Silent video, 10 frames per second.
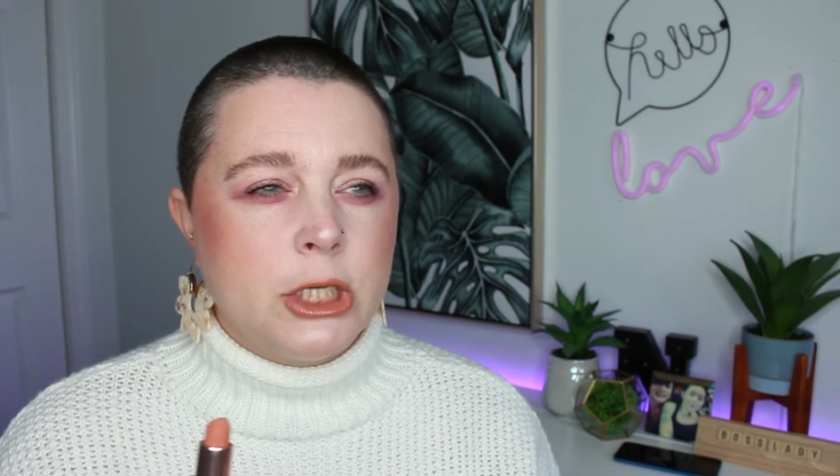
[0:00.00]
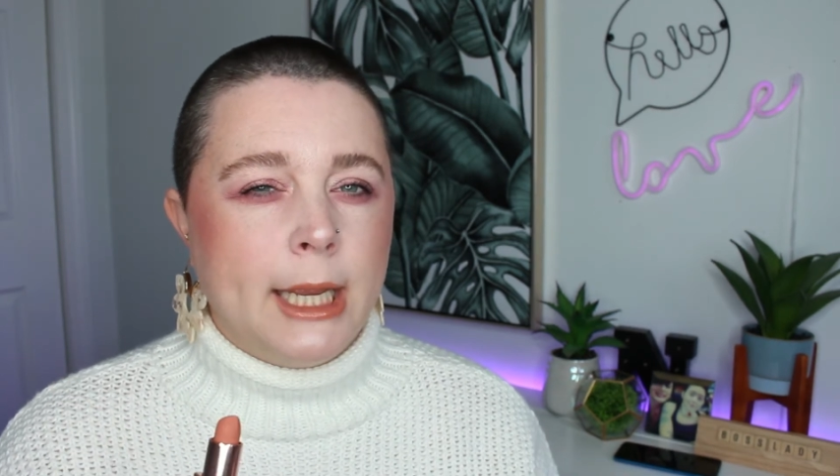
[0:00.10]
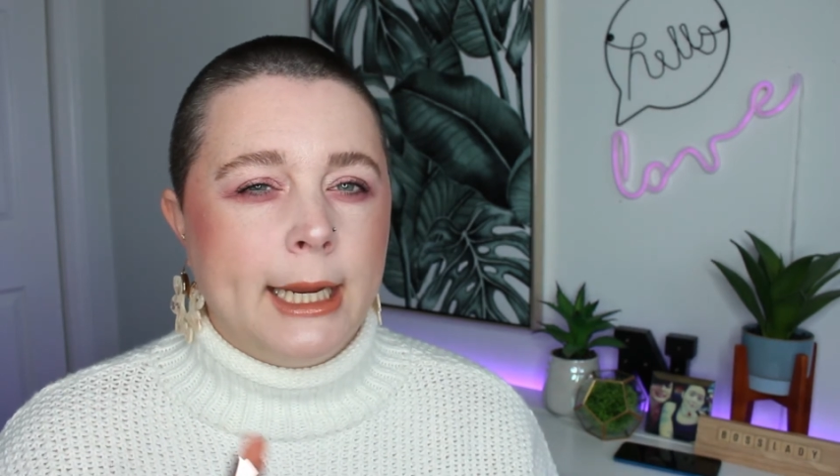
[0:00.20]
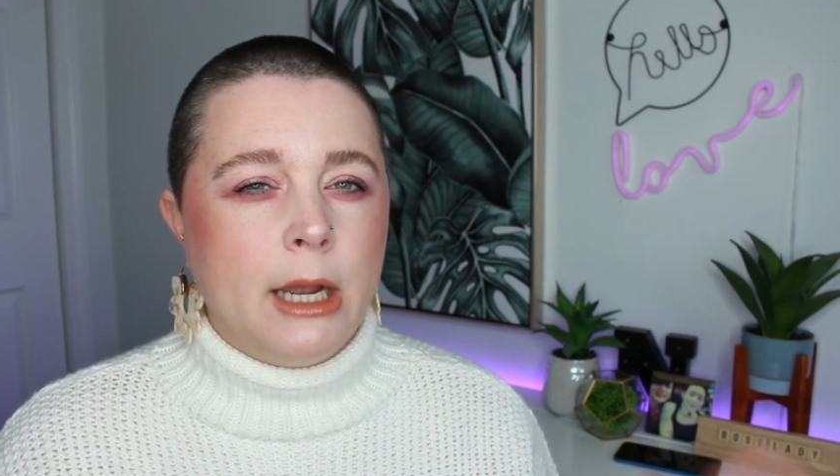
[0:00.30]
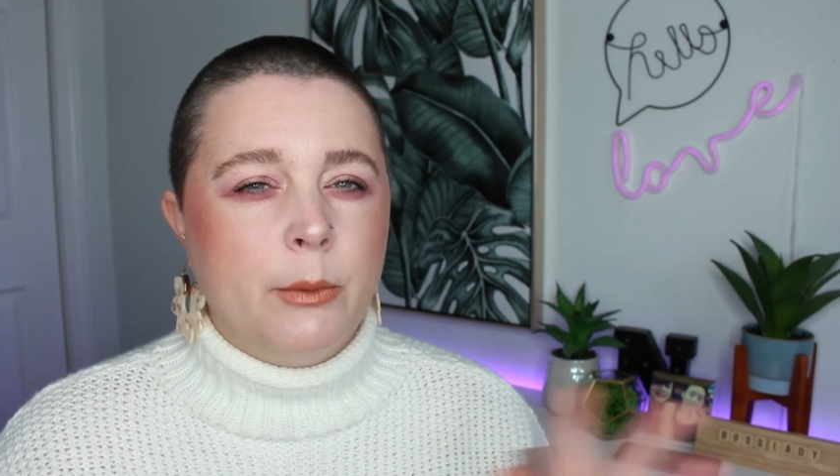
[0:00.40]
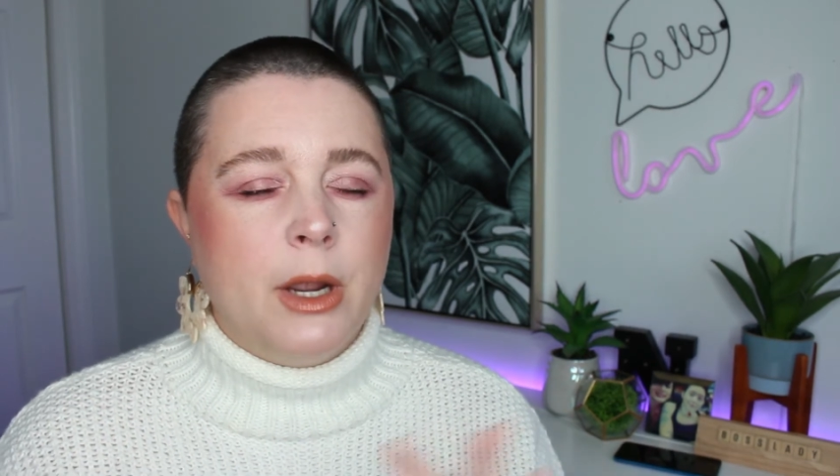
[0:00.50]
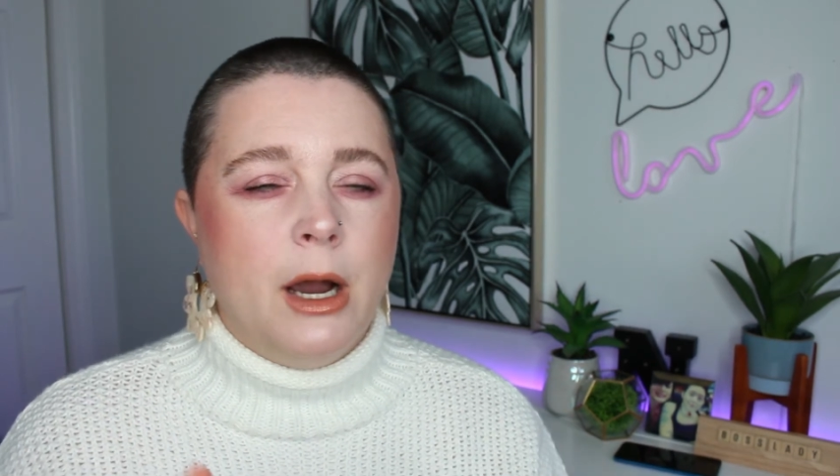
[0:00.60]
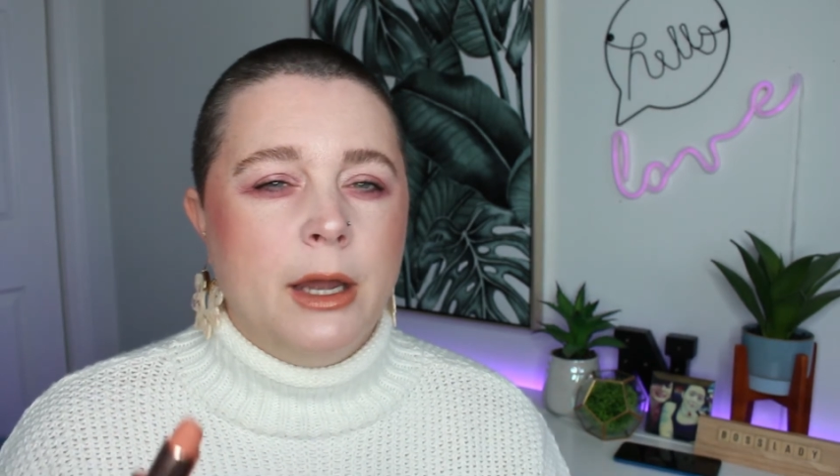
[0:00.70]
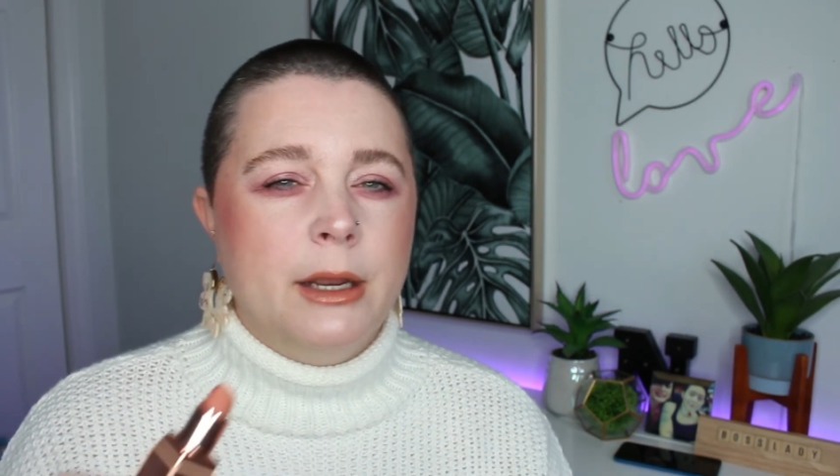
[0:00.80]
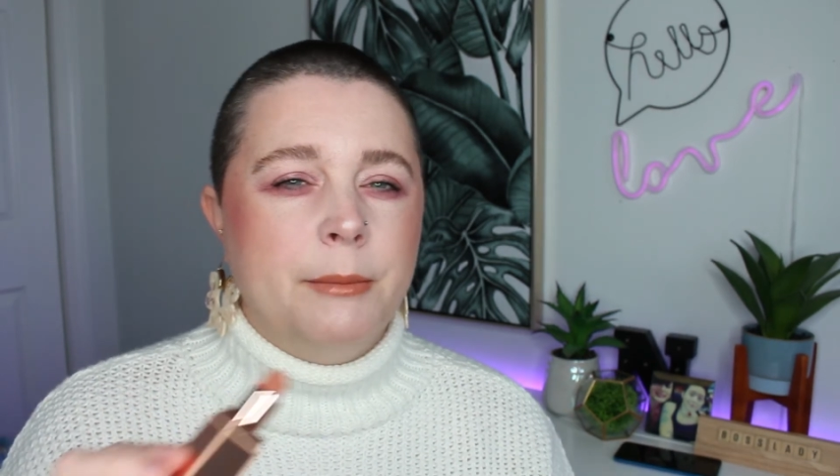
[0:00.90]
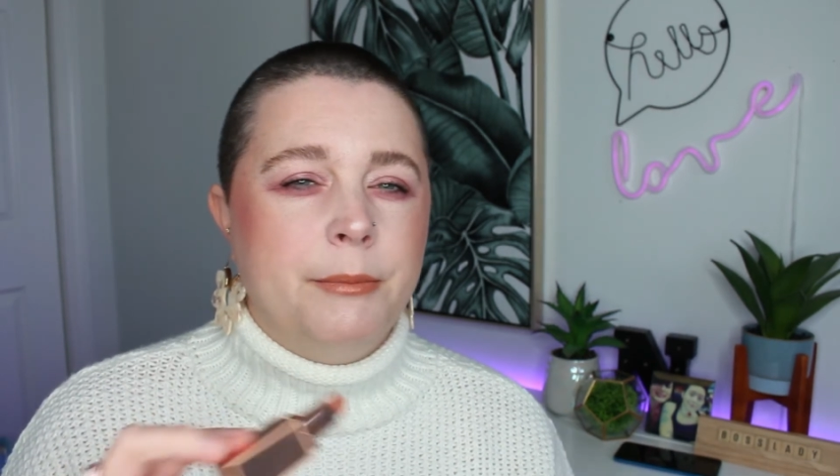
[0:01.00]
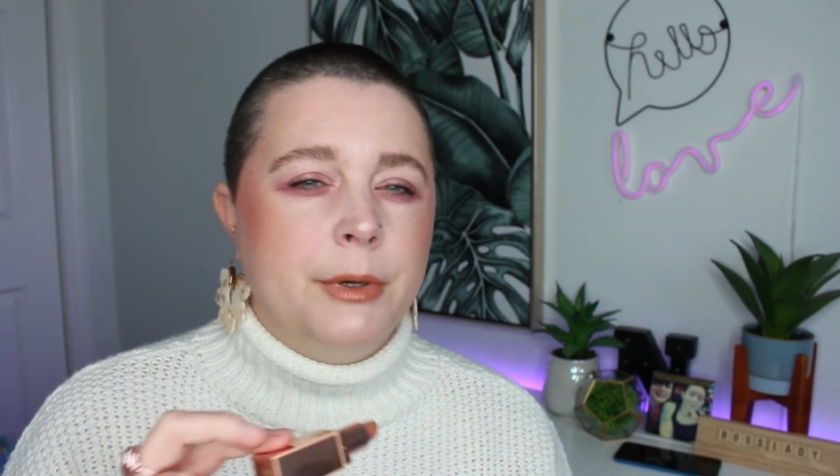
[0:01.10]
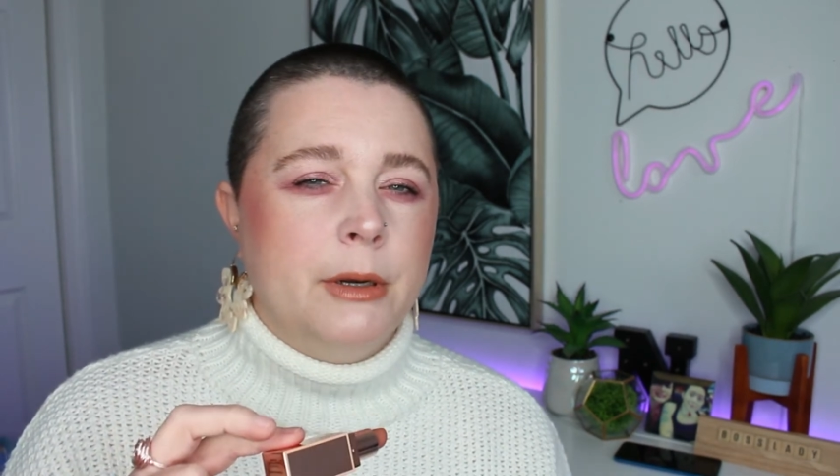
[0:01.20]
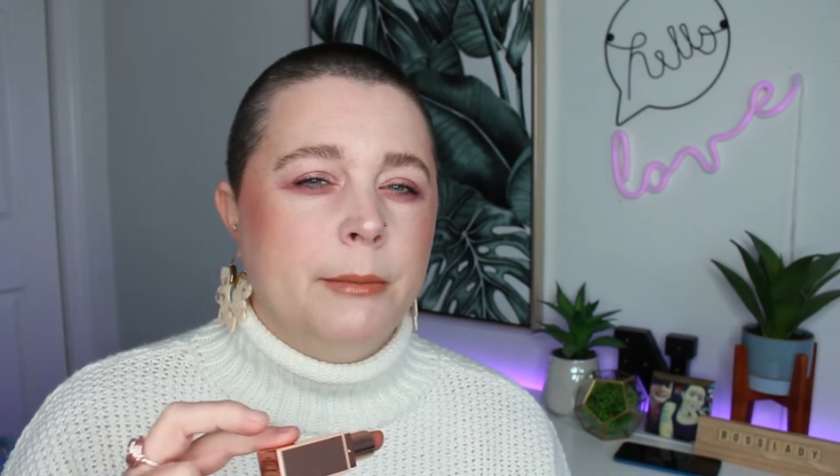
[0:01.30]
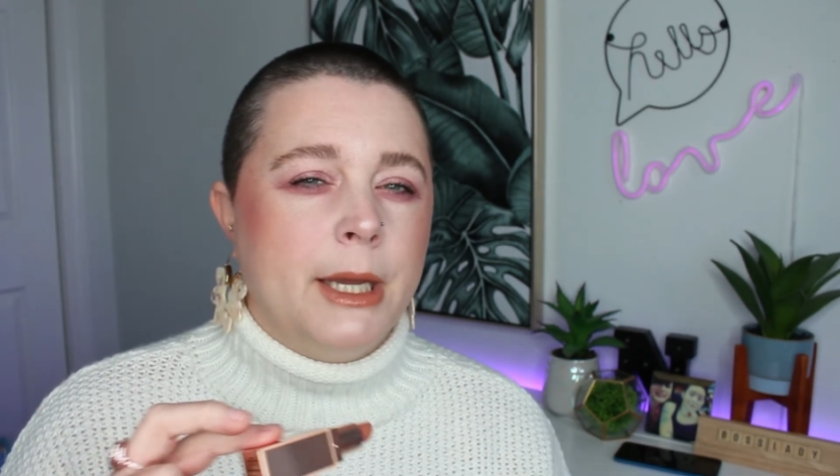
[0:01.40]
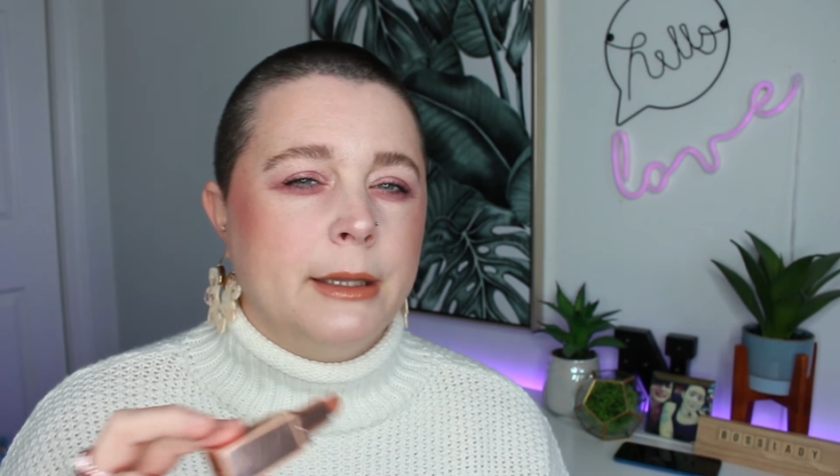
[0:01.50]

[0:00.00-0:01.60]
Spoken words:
Like, I would kind of put them on